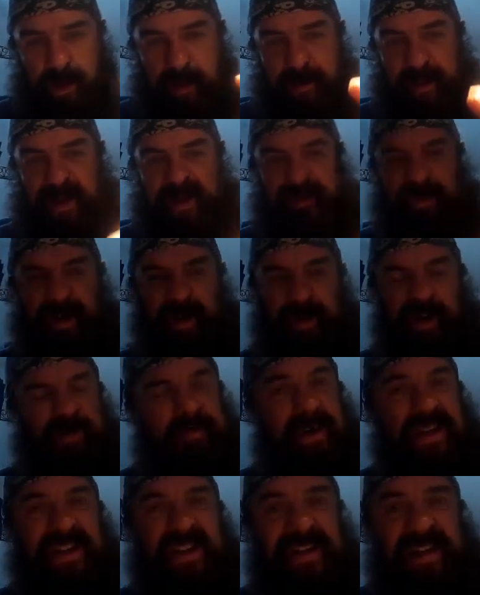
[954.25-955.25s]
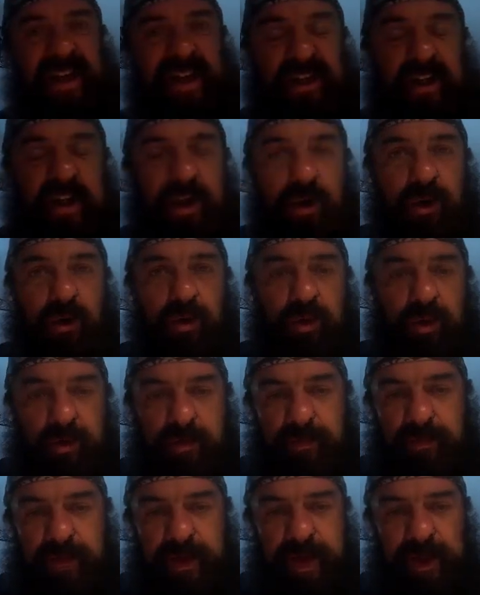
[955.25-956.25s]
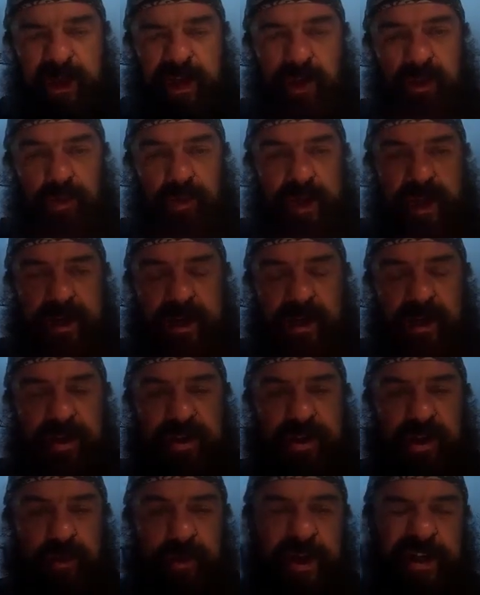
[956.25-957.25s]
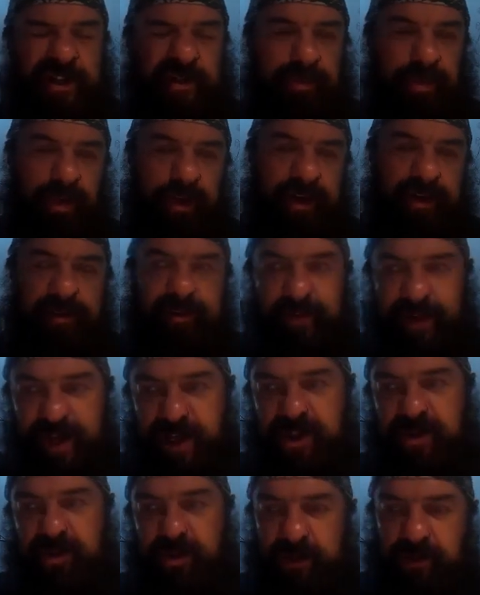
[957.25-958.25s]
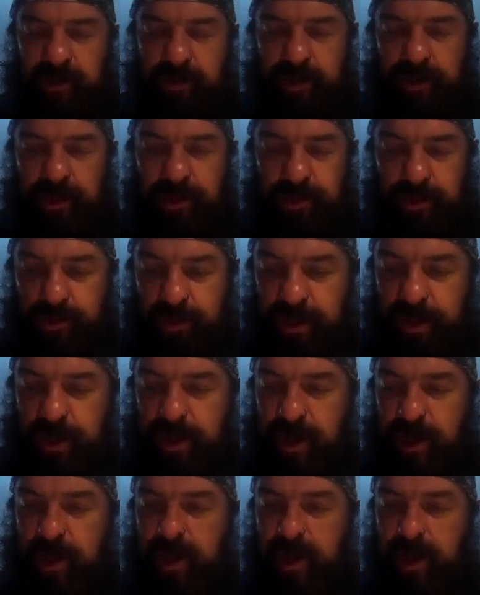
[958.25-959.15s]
that's pretty much basically your gill rakers, your red spot, your flash, whatever you want to call it,